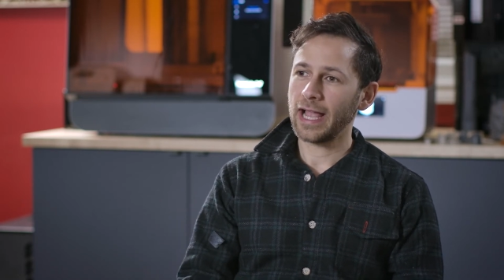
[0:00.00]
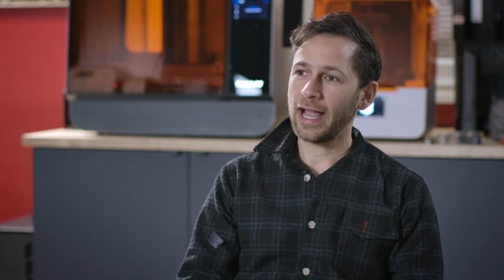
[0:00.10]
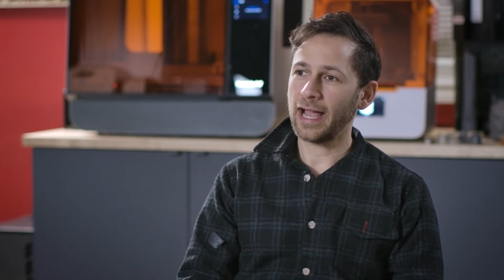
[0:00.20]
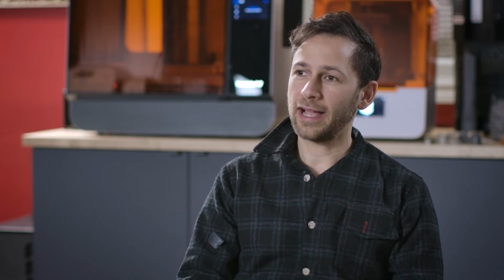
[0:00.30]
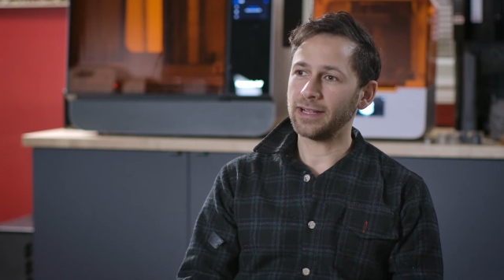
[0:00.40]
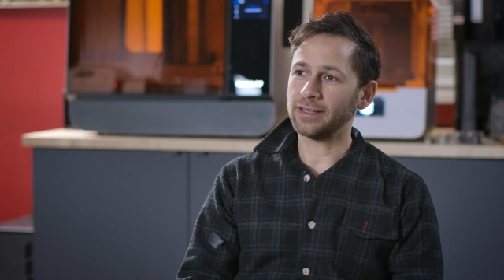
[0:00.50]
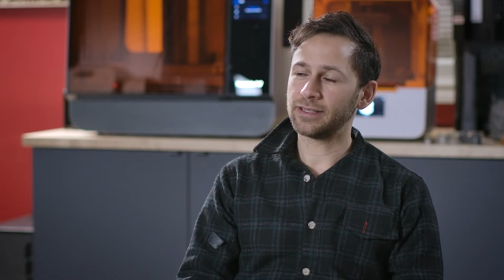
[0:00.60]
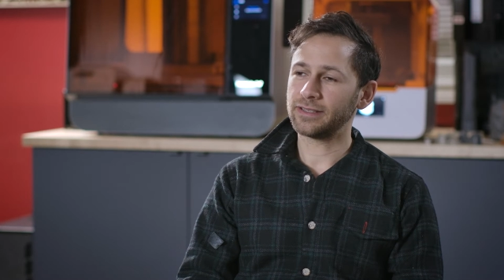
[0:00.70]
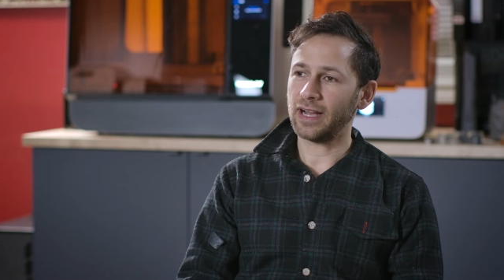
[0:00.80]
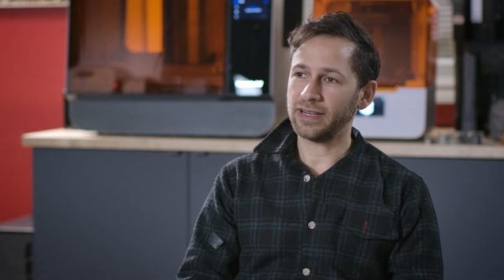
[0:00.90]

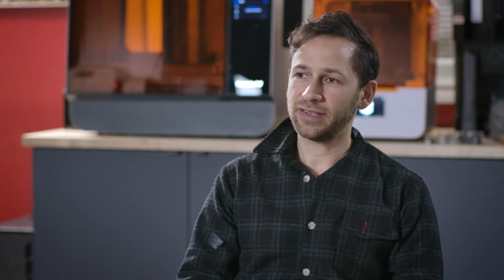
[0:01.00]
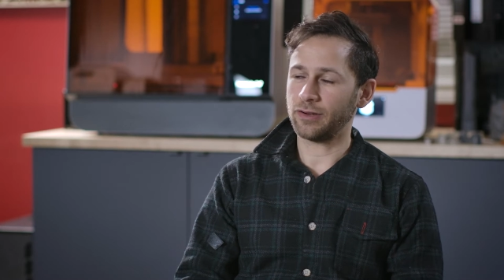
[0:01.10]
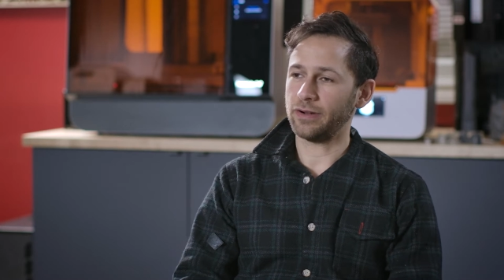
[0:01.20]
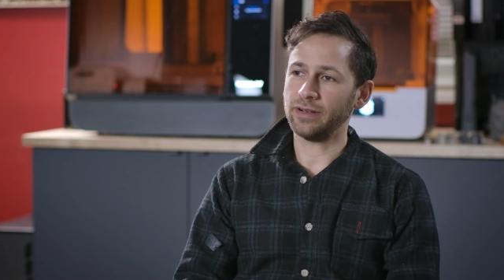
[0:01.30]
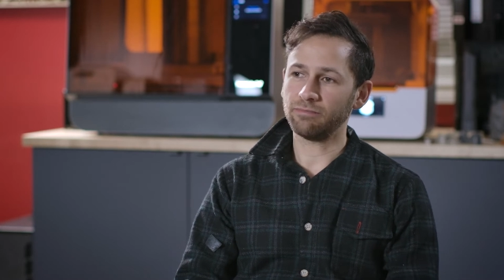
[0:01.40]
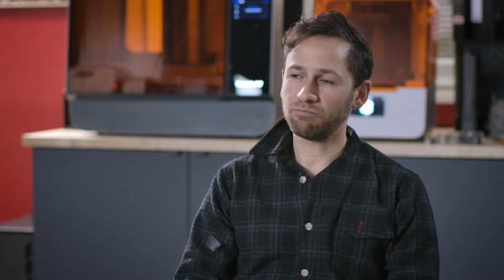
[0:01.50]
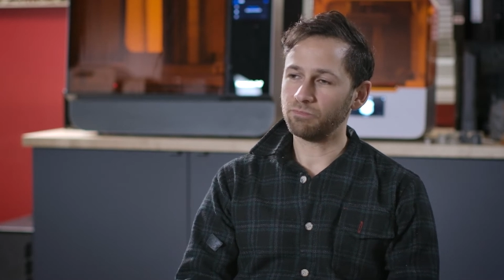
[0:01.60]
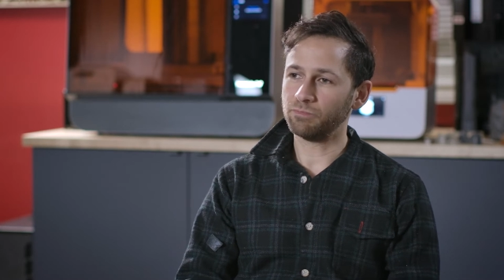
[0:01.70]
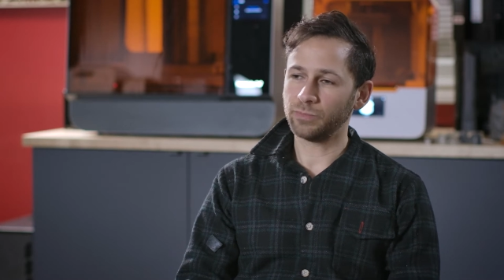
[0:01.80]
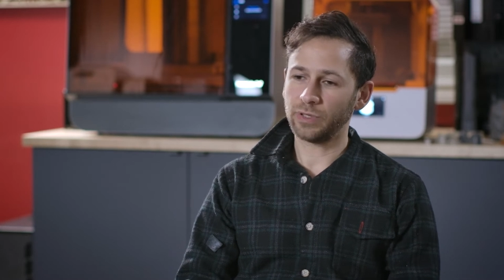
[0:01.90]
and I started
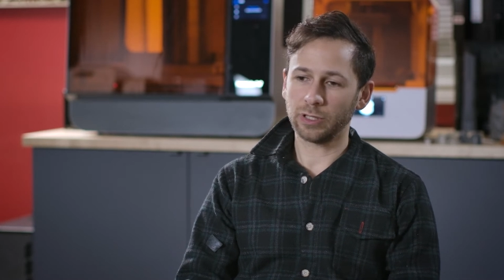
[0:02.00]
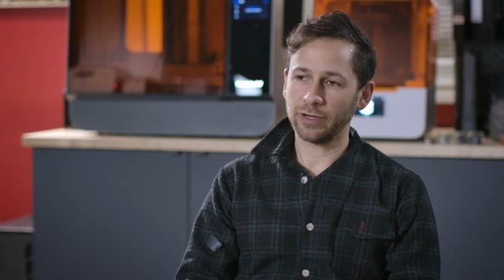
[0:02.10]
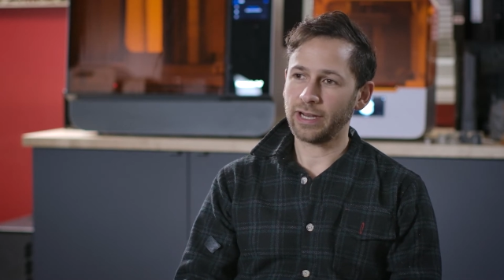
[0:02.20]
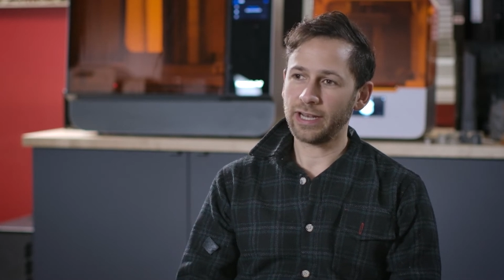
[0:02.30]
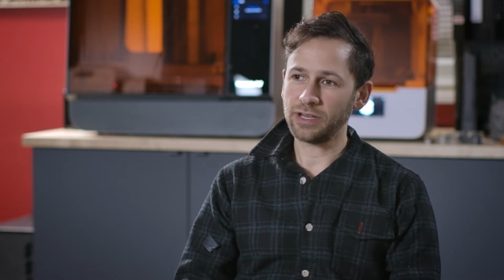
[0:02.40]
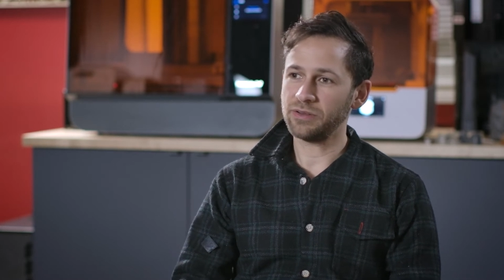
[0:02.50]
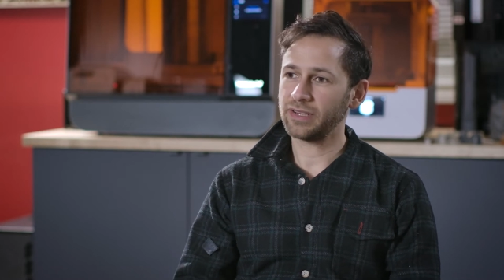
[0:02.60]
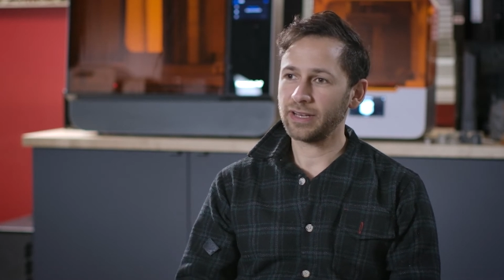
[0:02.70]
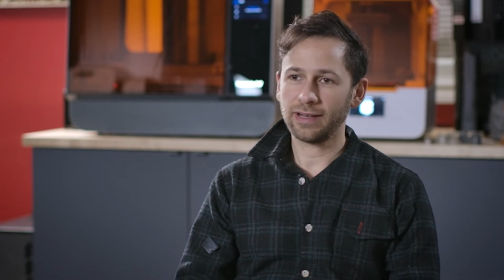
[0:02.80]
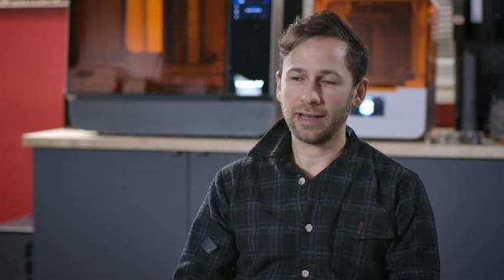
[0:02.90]
learning how to use
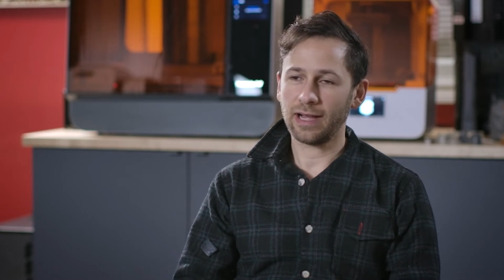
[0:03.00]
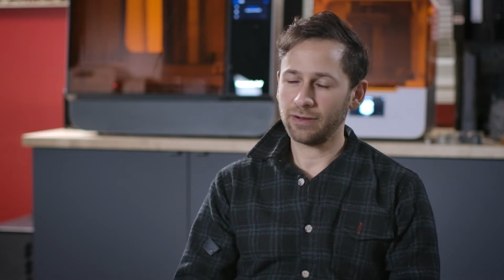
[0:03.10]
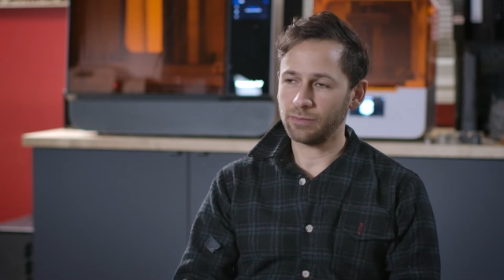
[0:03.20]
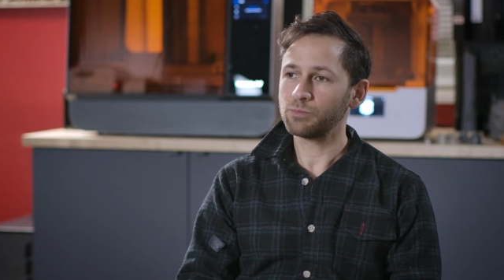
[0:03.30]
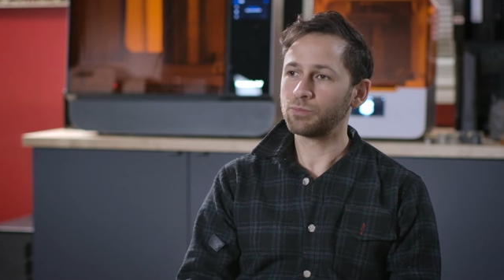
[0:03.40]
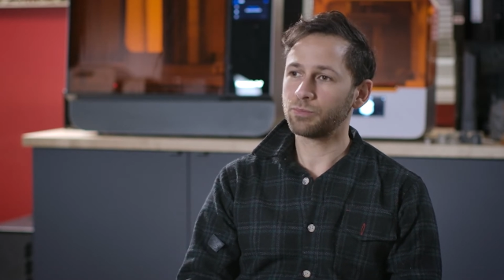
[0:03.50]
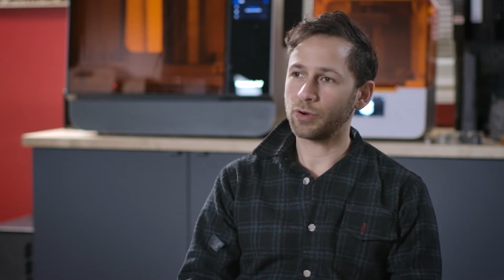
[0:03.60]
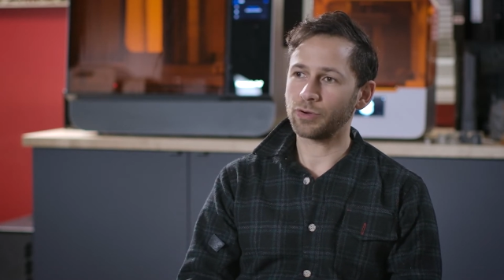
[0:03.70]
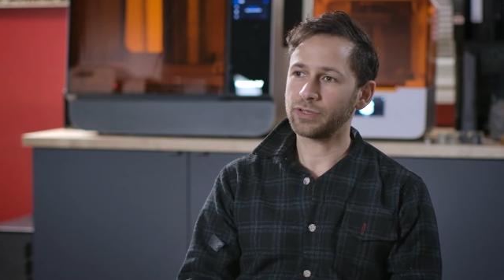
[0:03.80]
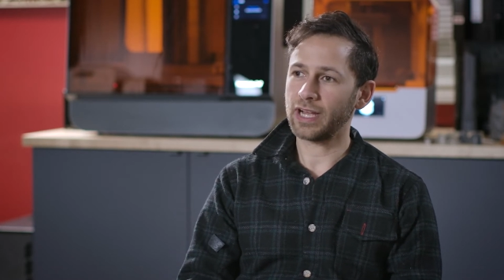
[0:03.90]
it and how to
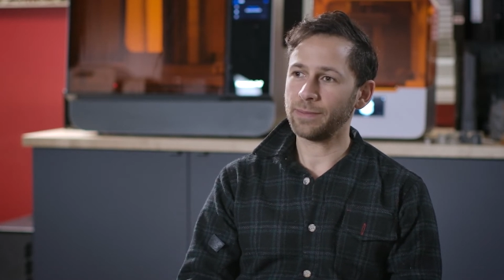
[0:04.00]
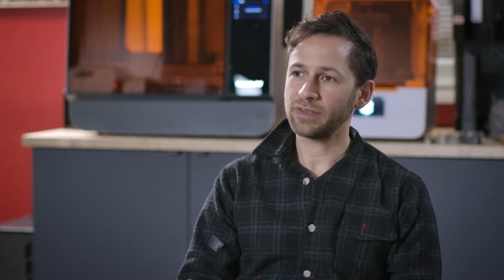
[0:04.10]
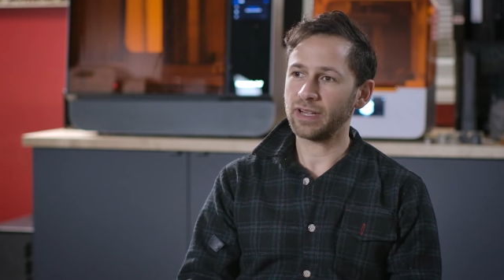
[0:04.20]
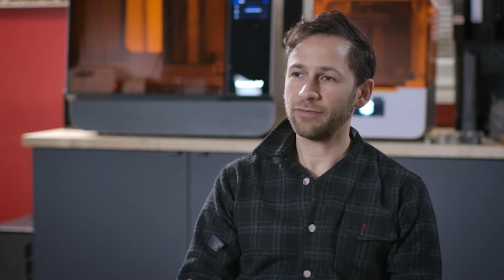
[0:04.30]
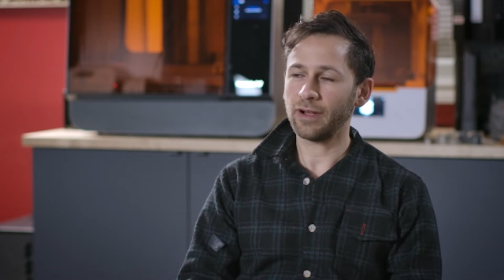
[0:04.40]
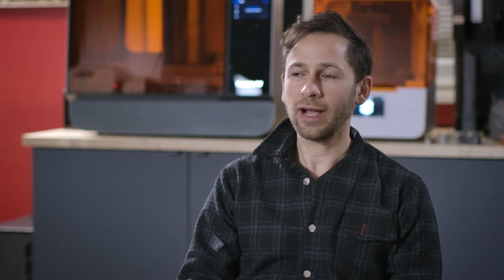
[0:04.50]
prototype stuff.